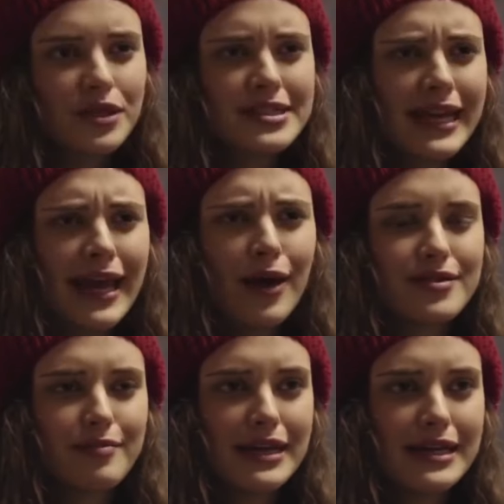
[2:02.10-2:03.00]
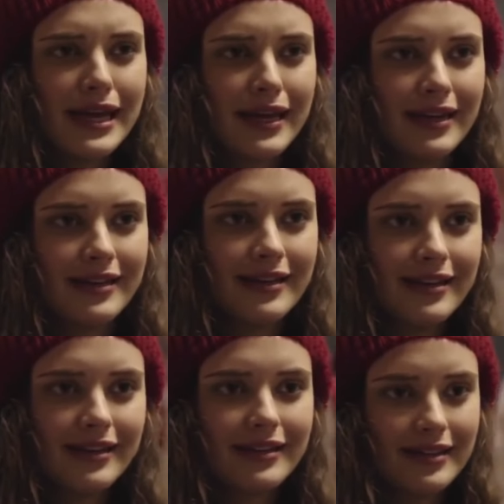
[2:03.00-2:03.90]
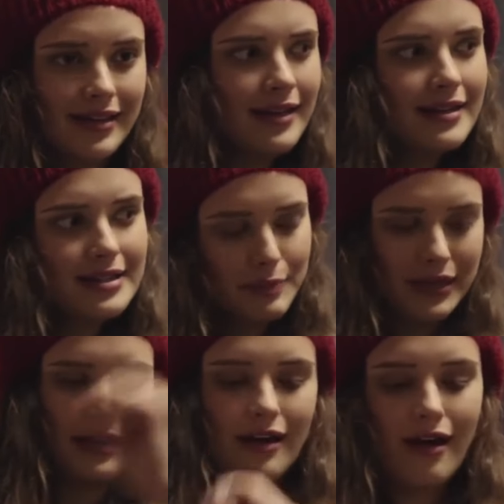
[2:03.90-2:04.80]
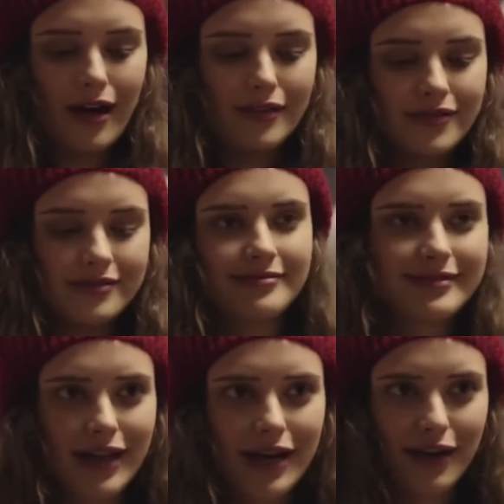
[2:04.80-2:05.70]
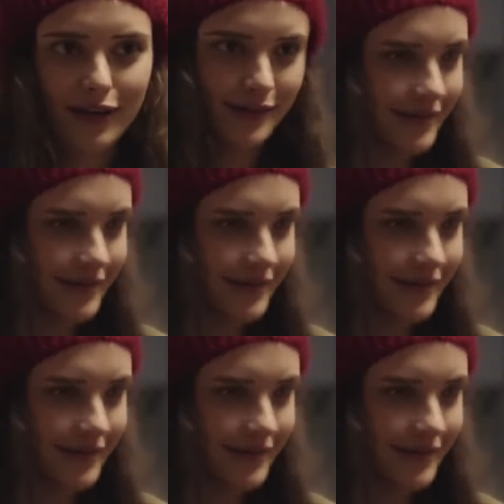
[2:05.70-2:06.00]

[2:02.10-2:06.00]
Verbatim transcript: worst ten hours of my day. Speaking of, gotta go.